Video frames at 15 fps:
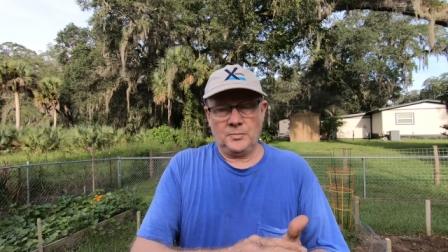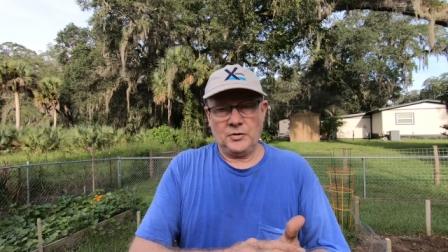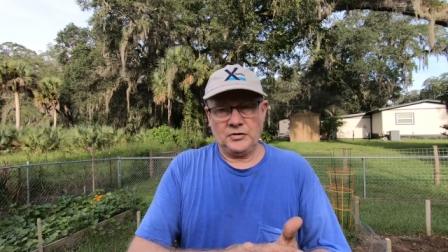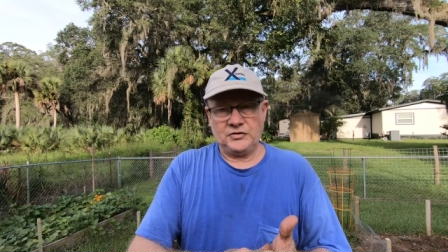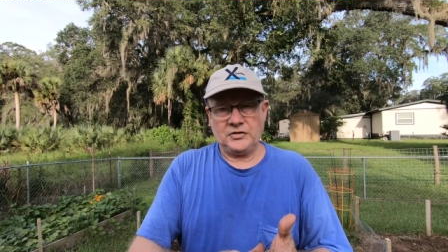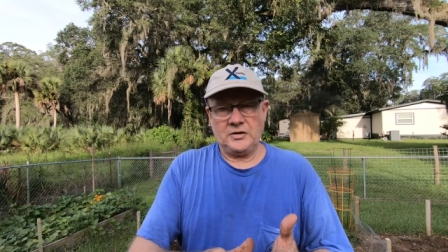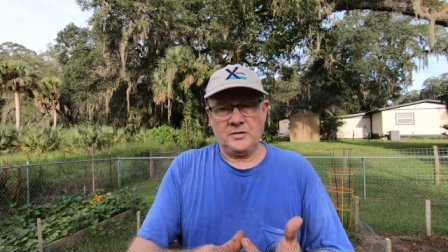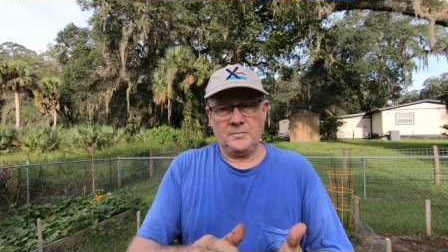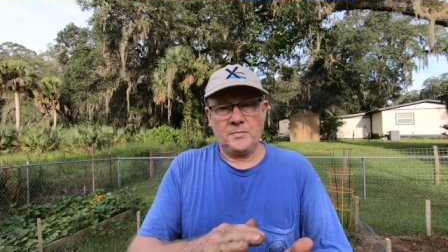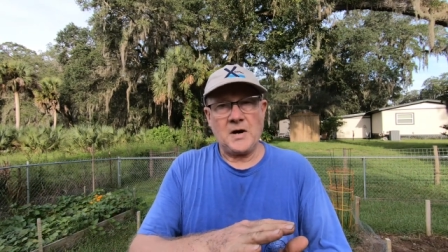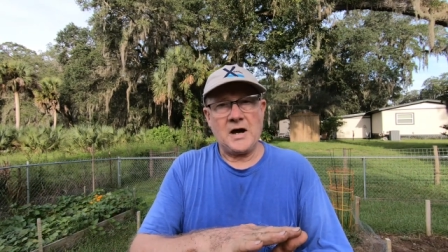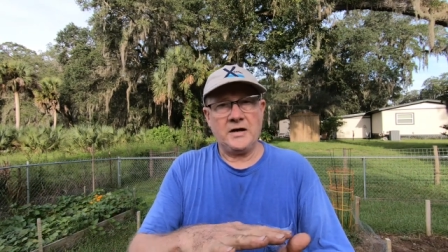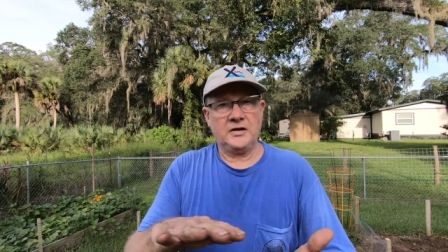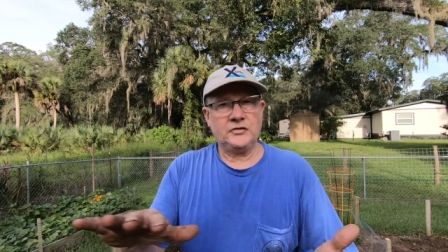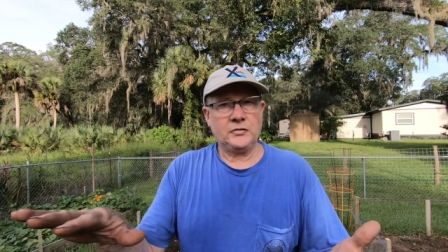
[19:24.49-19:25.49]
Put some
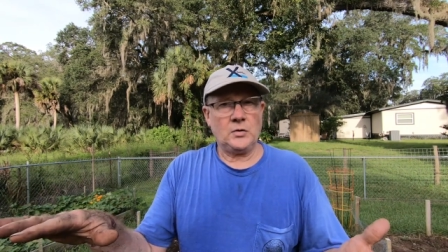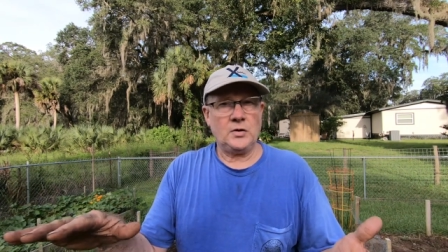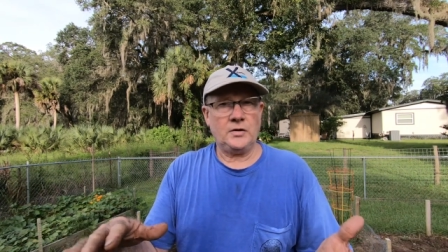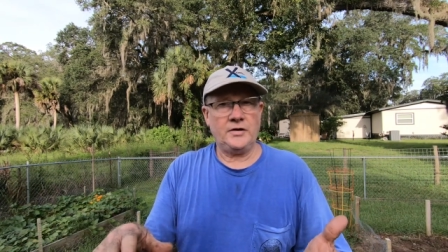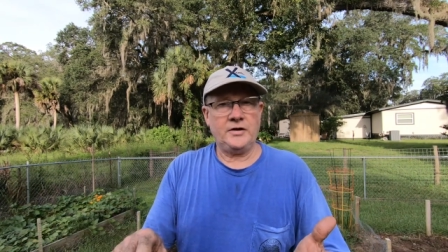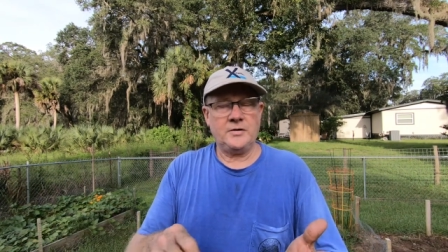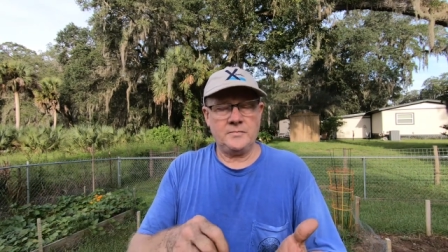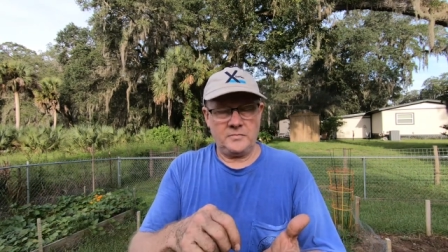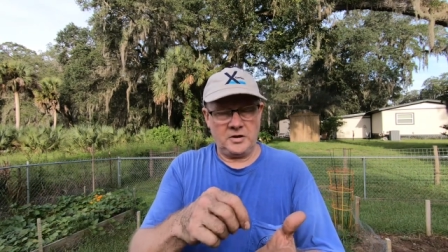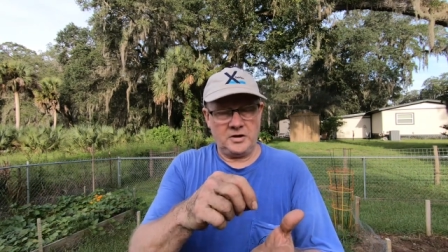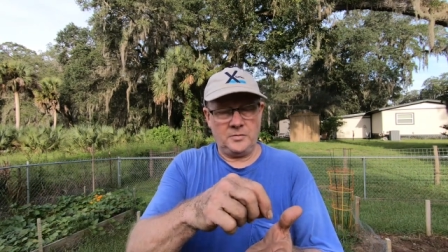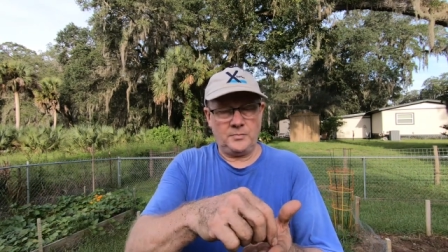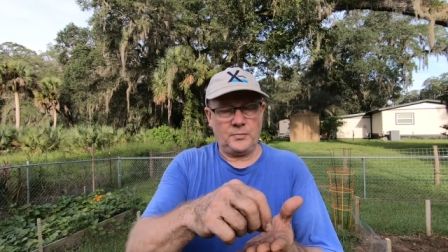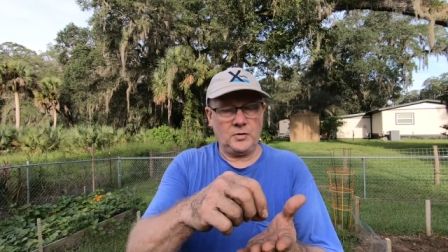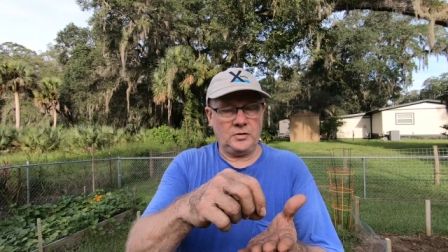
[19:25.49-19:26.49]
potting soil in them
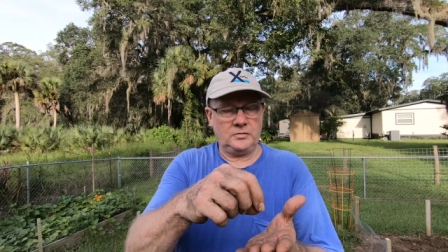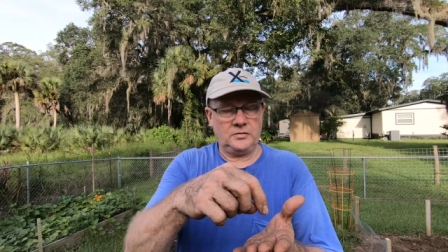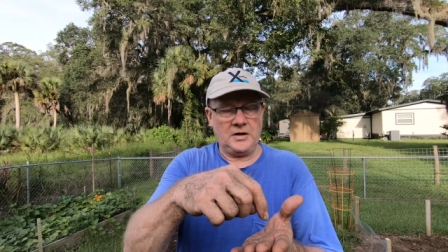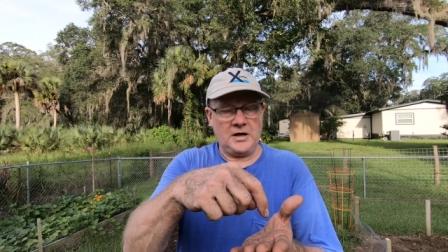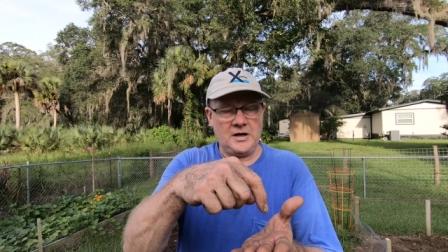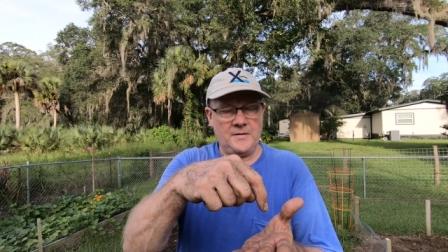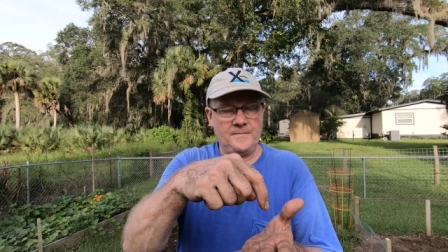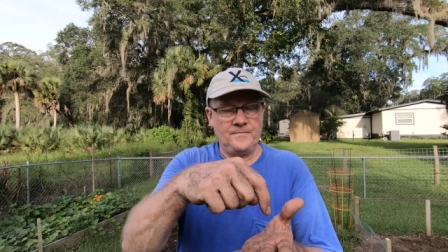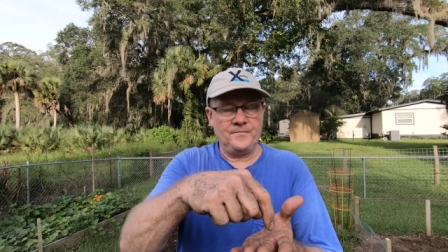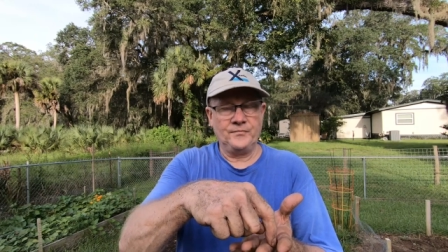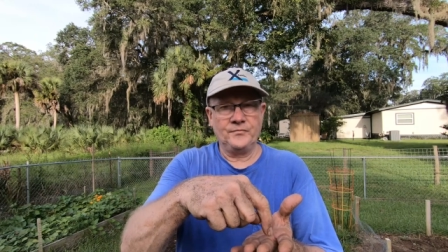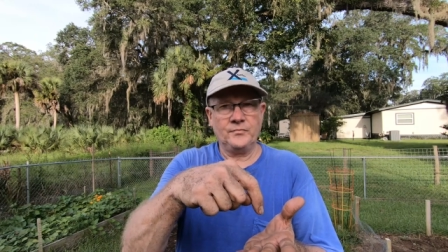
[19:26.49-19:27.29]
and put, um,